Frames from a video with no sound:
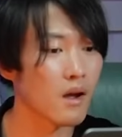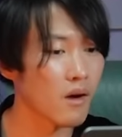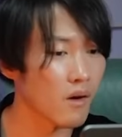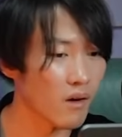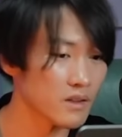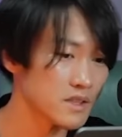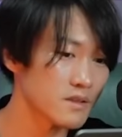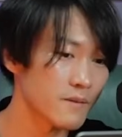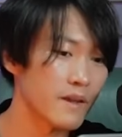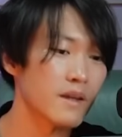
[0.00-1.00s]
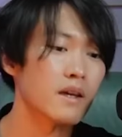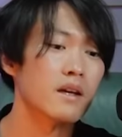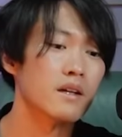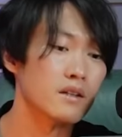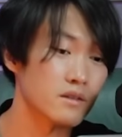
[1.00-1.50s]
Honestly,
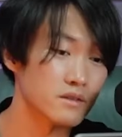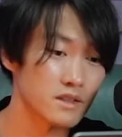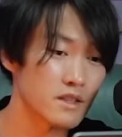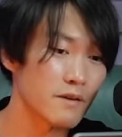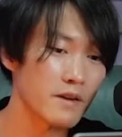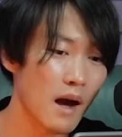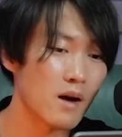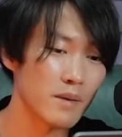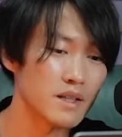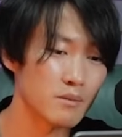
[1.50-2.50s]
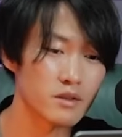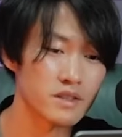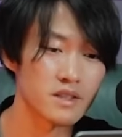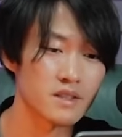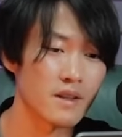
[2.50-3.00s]
considering how many
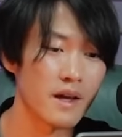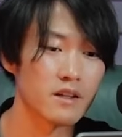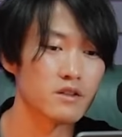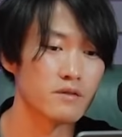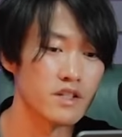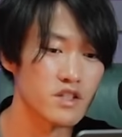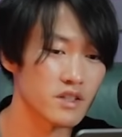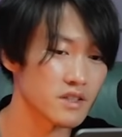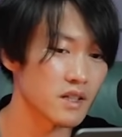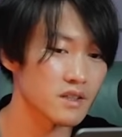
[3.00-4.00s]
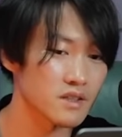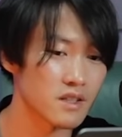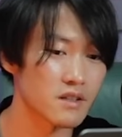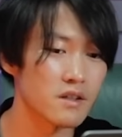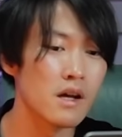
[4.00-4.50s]
monsters-like creatures are
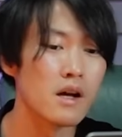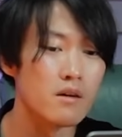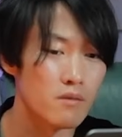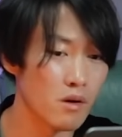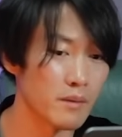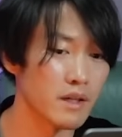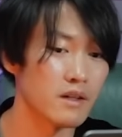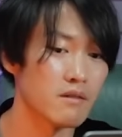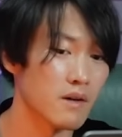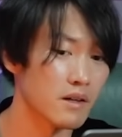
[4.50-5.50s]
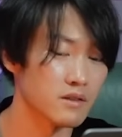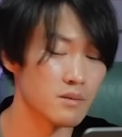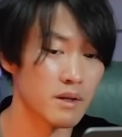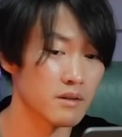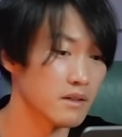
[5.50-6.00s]
still roaming around
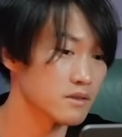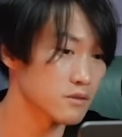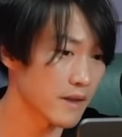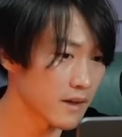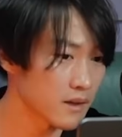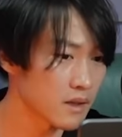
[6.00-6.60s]
Impel-Down today,